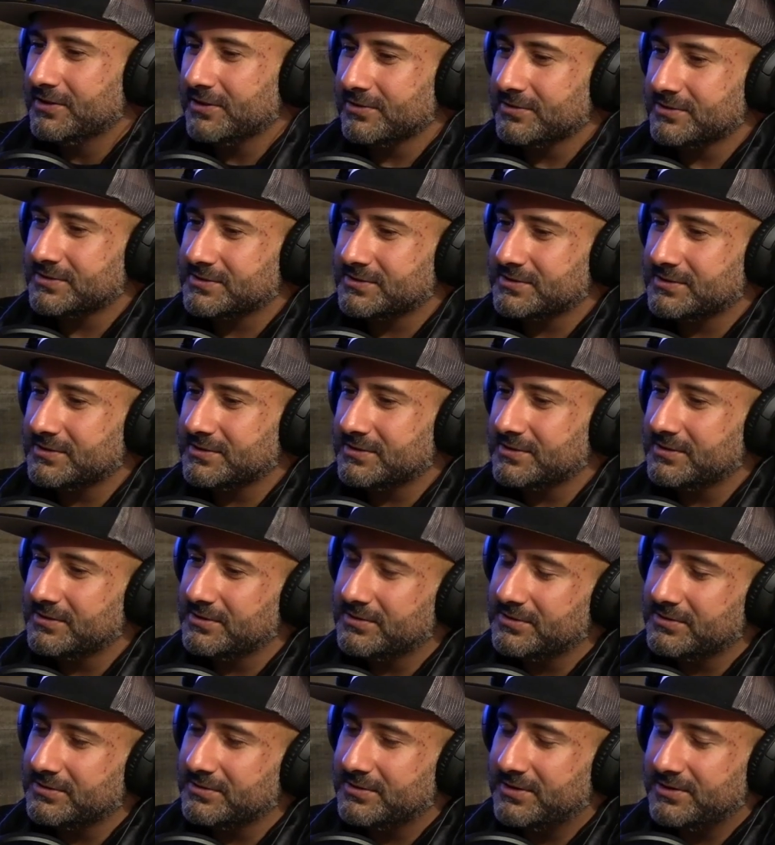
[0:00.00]
There's
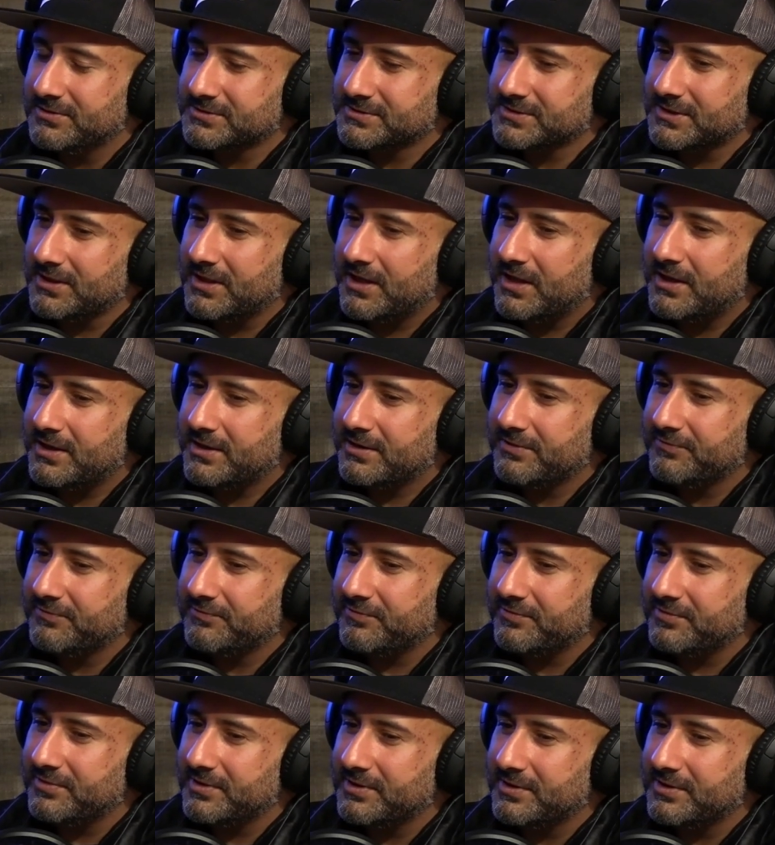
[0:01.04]
there's a lot of